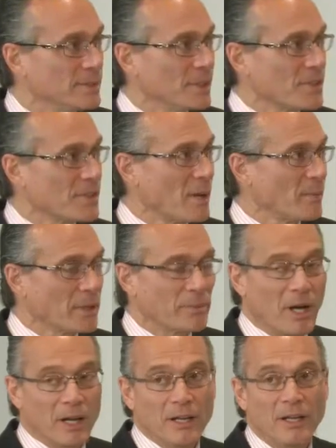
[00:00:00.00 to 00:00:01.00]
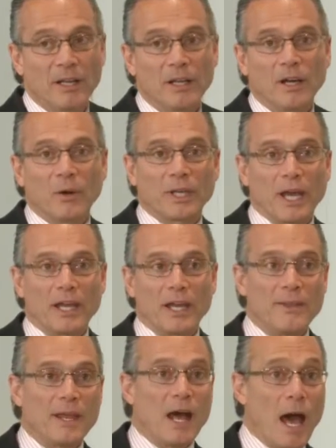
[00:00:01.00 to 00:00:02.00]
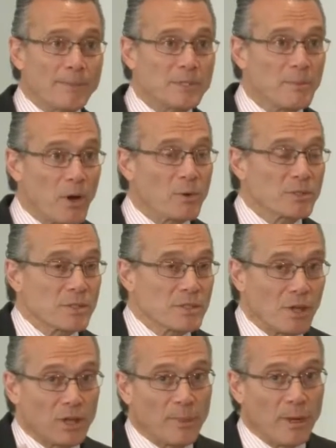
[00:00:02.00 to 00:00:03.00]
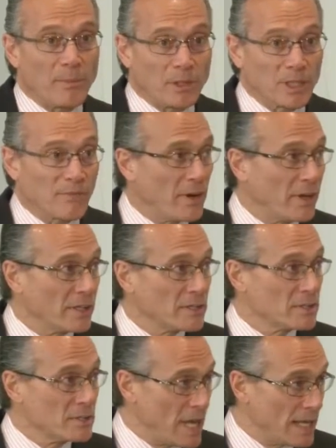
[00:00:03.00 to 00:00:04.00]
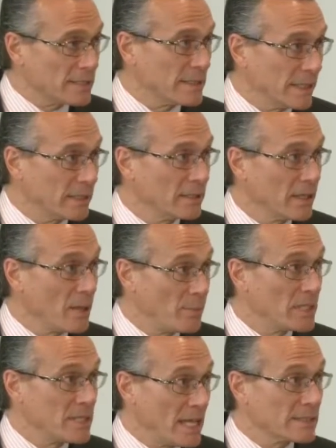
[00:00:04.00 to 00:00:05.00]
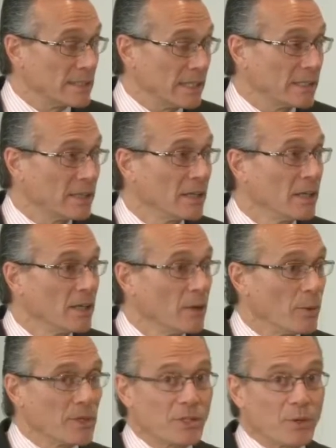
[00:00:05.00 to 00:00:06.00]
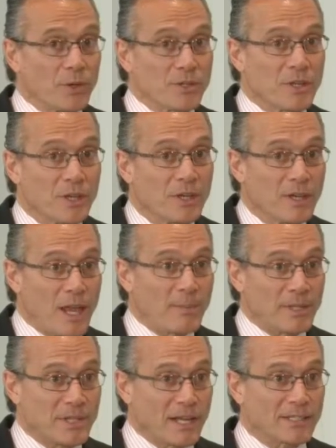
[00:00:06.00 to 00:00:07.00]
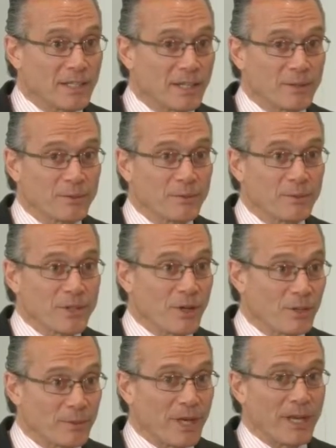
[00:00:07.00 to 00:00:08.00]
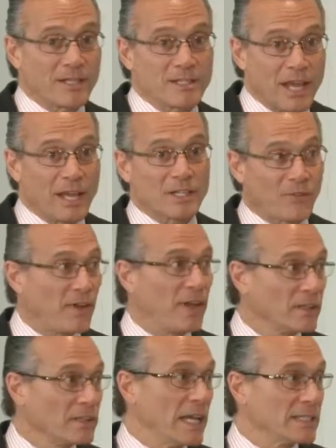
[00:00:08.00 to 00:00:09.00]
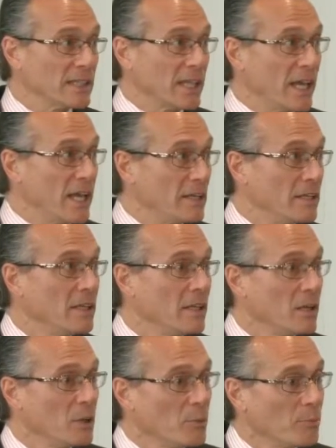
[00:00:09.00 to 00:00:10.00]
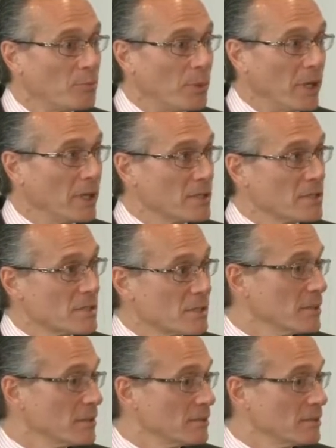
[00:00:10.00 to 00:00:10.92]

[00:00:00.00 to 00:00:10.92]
you are stumbling upon it. Okay, and then Optimost is all about multivariate testing, yes. A/B testing, yeah. which of course A/B testing was all the rage. Test, fail, test again, but it's